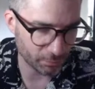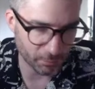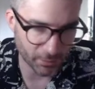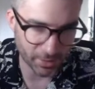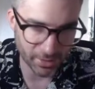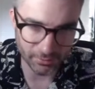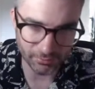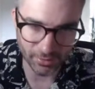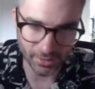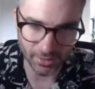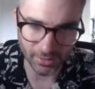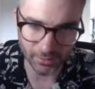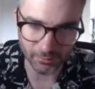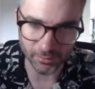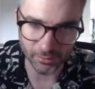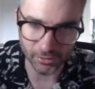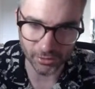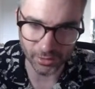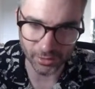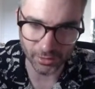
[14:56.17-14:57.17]
made a vending
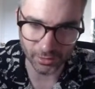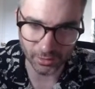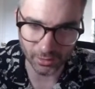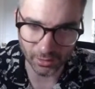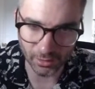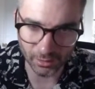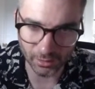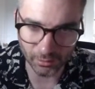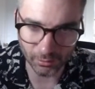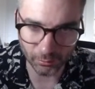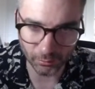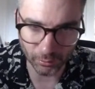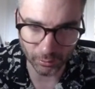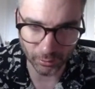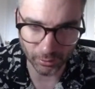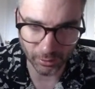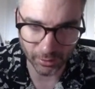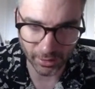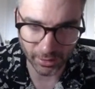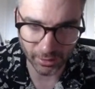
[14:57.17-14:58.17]
machine, we'll
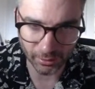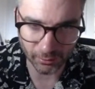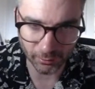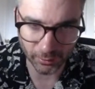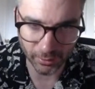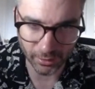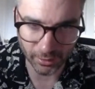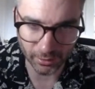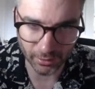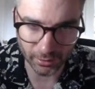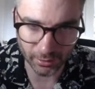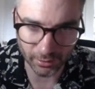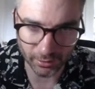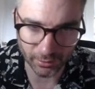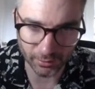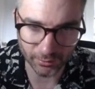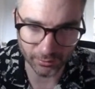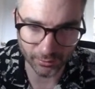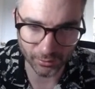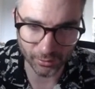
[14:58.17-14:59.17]
look at how we can
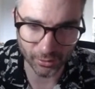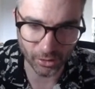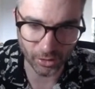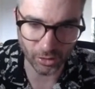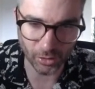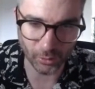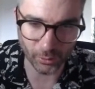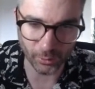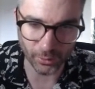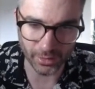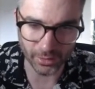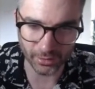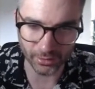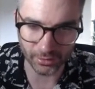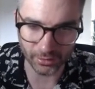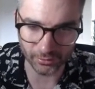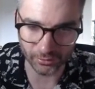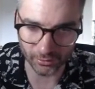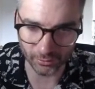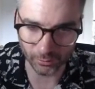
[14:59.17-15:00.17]
quickly
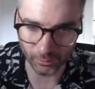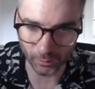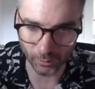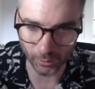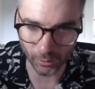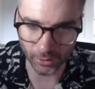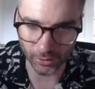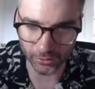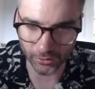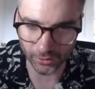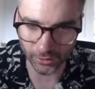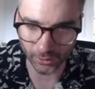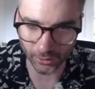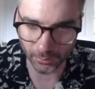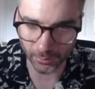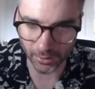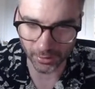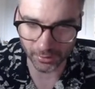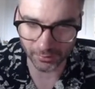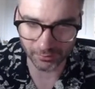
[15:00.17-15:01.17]
sort of workshop our